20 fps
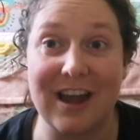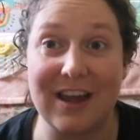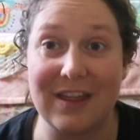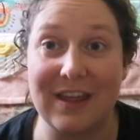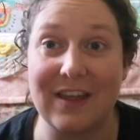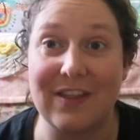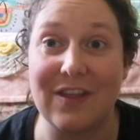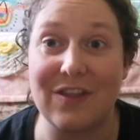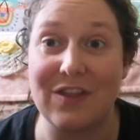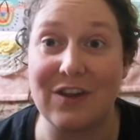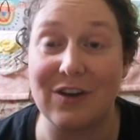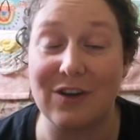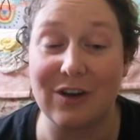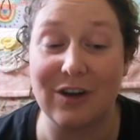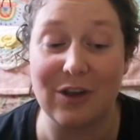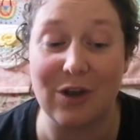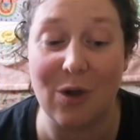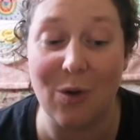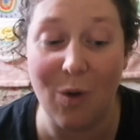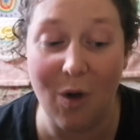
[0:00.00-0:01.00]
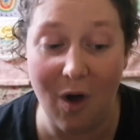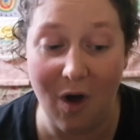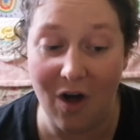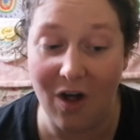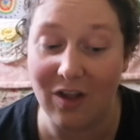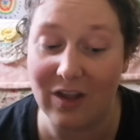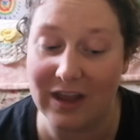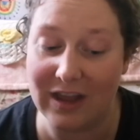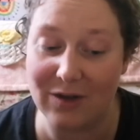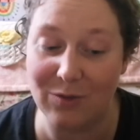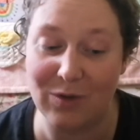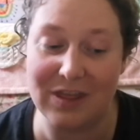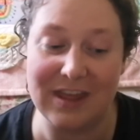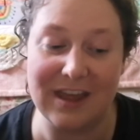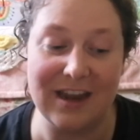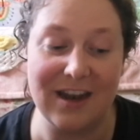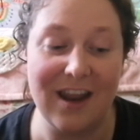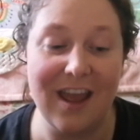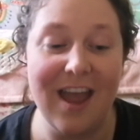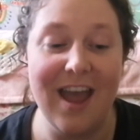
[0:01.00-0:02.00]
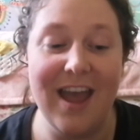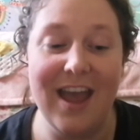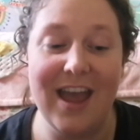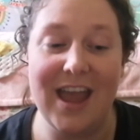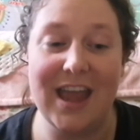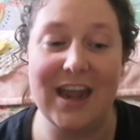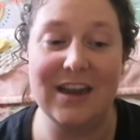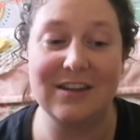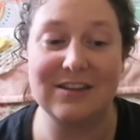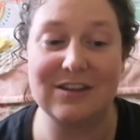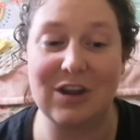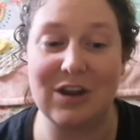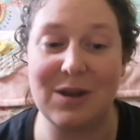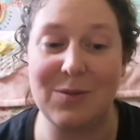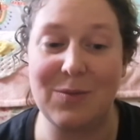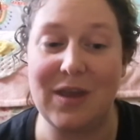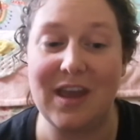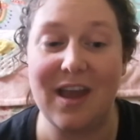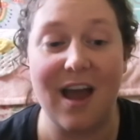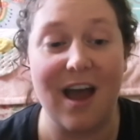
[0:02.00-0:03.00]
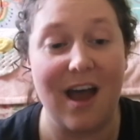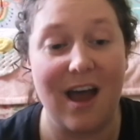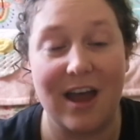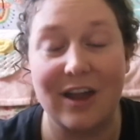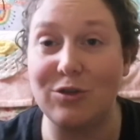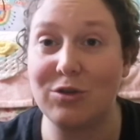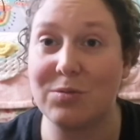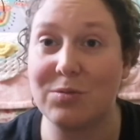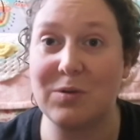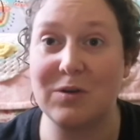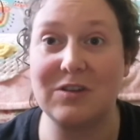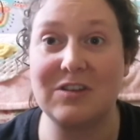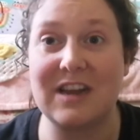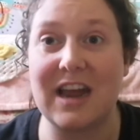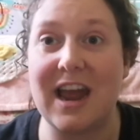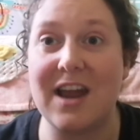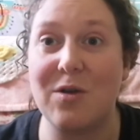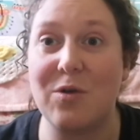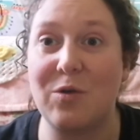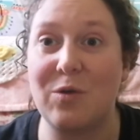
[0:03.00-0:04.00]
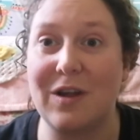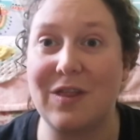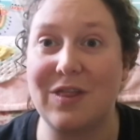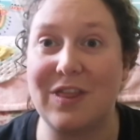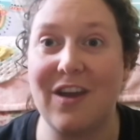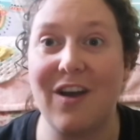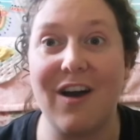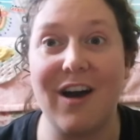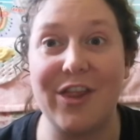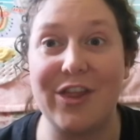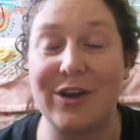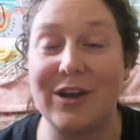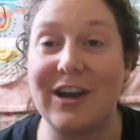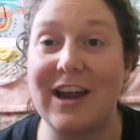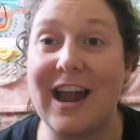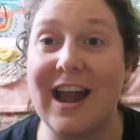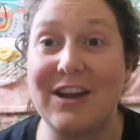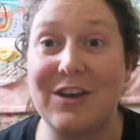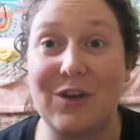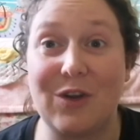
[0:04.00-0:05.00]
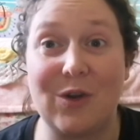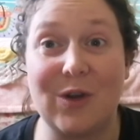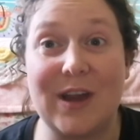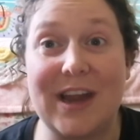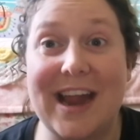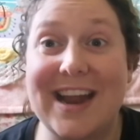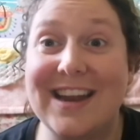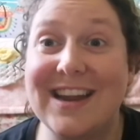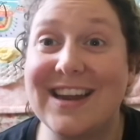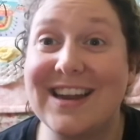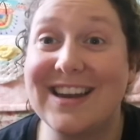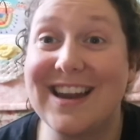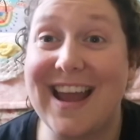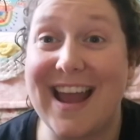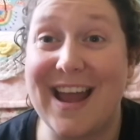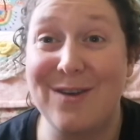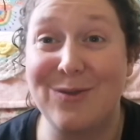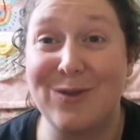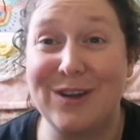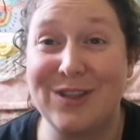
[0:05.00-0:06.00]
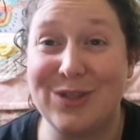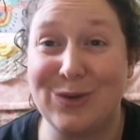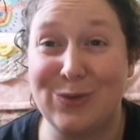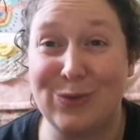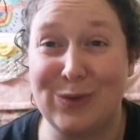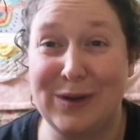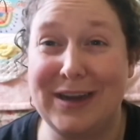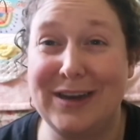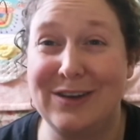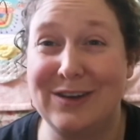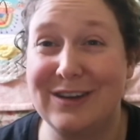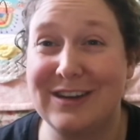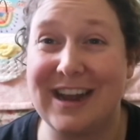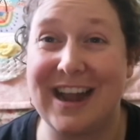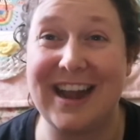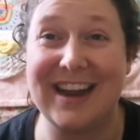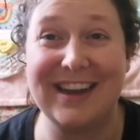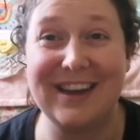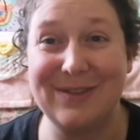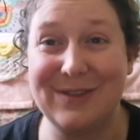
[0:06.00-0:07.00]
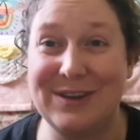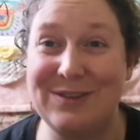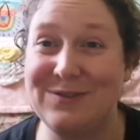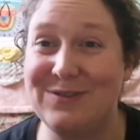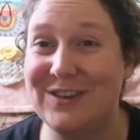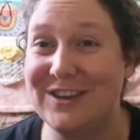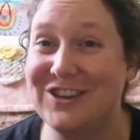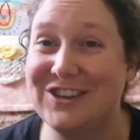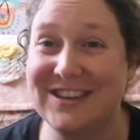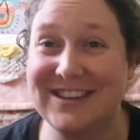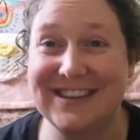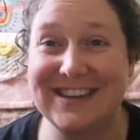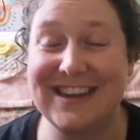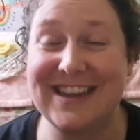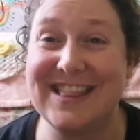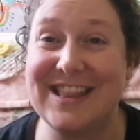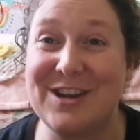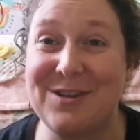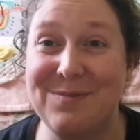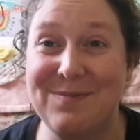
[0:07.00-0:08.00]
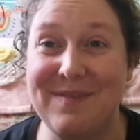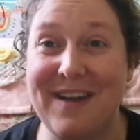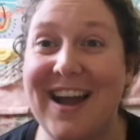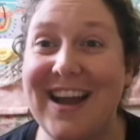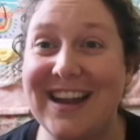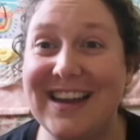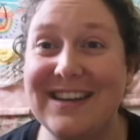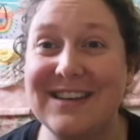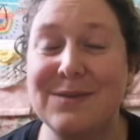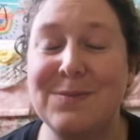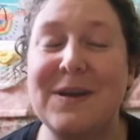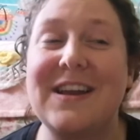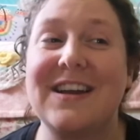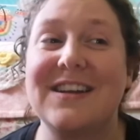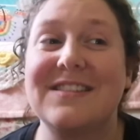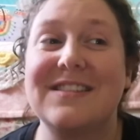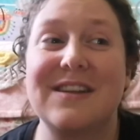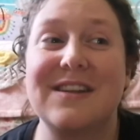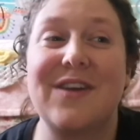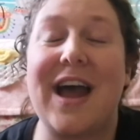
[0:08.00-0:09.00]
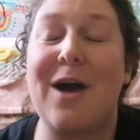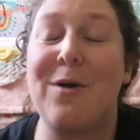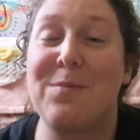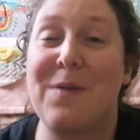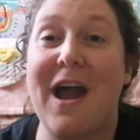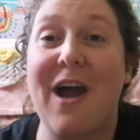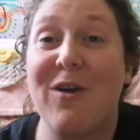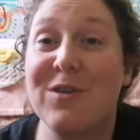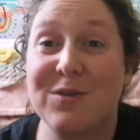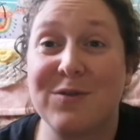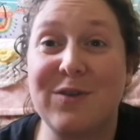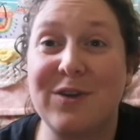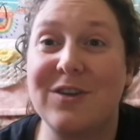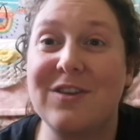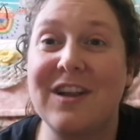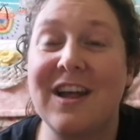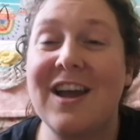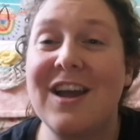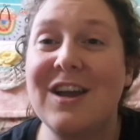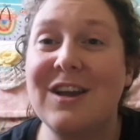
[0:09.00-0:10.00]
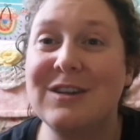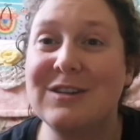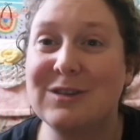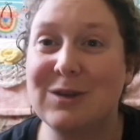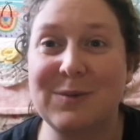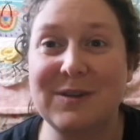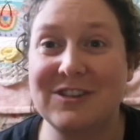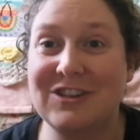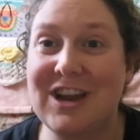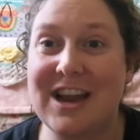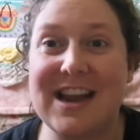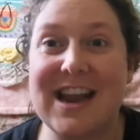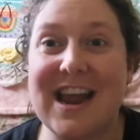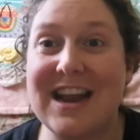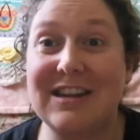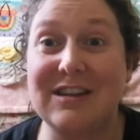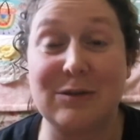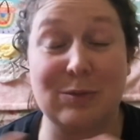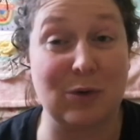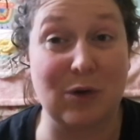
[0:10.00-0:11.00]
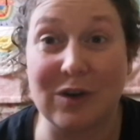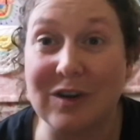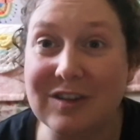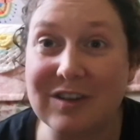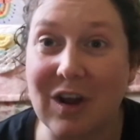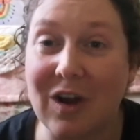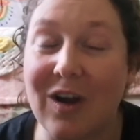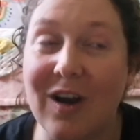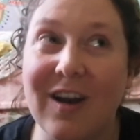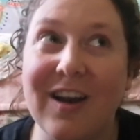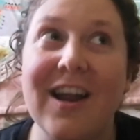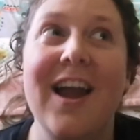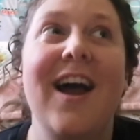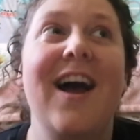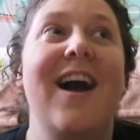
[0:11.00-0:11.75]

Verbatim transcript: I think that they're going to go all in with it. It is going to be 100% what the author had created and what the reader kind of envisioned in their mind because of how powerful Soman Chainani's words are.